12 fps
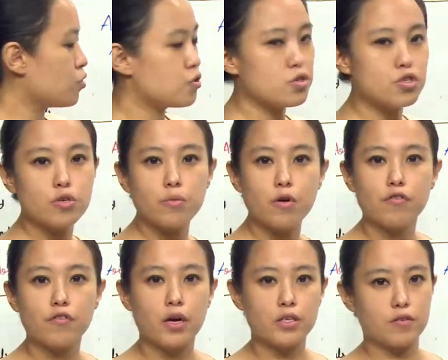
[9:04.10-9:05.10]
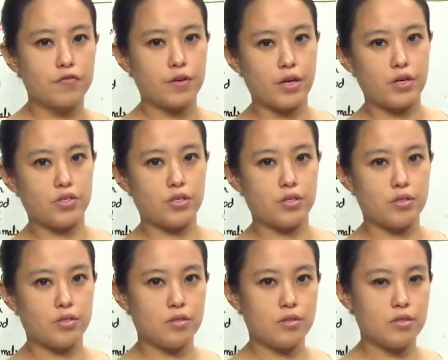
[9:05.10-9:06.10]
system of classification.
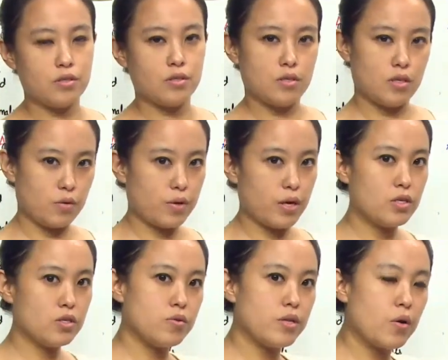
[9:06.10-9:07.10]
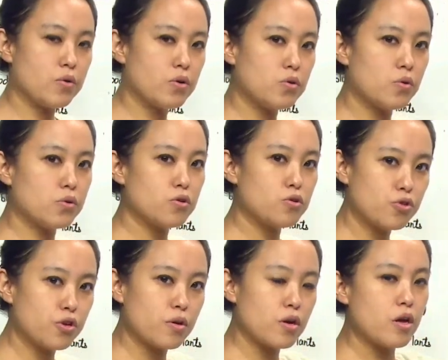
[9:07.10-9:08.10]
Okay, so now you know the
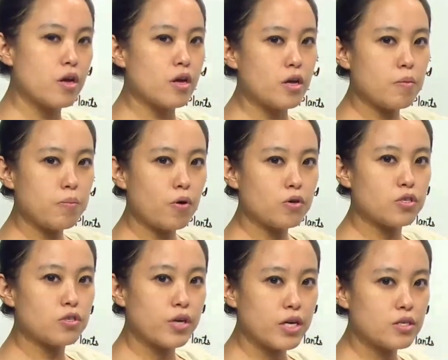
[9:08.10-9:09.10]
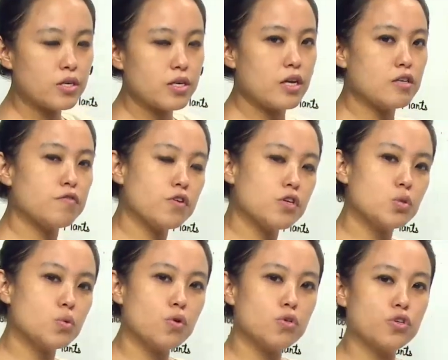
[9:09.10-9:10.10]
three important criteria. First
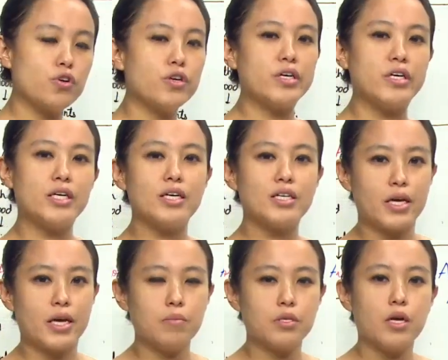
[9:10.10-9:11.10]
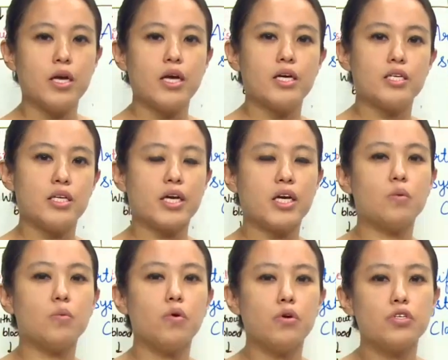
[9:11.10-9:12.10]
was your early attempt,
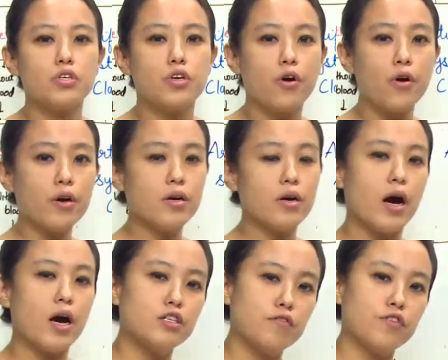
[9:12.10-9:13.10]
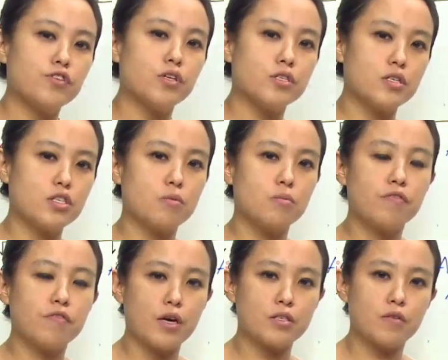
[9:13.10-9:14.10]
second was your artificial system of
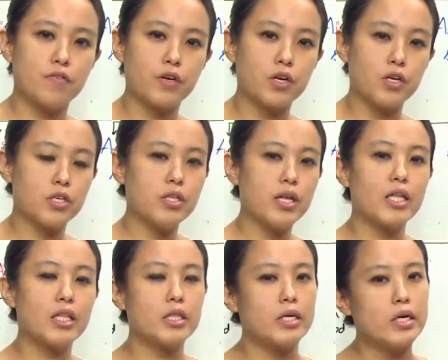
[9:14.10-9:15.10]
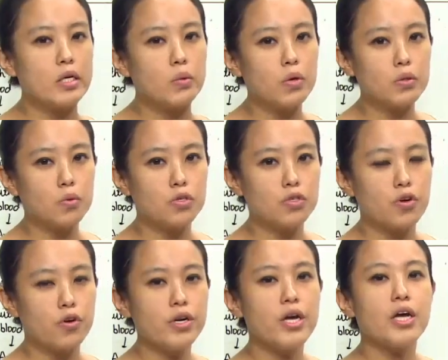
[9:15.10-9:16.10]
classification, and the third one was
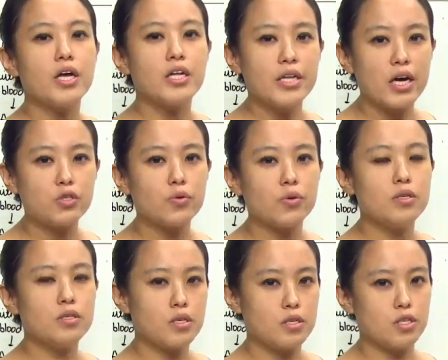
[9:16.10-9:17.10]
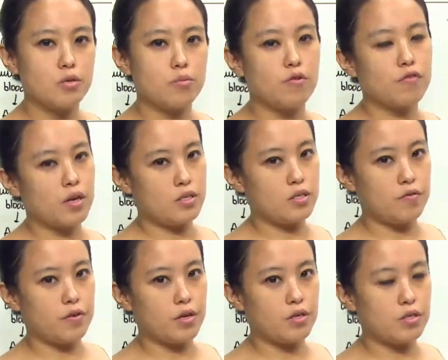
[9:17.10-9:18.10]
your natural system of
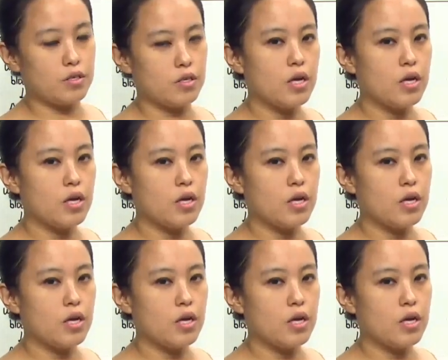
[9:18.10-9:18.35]
classification.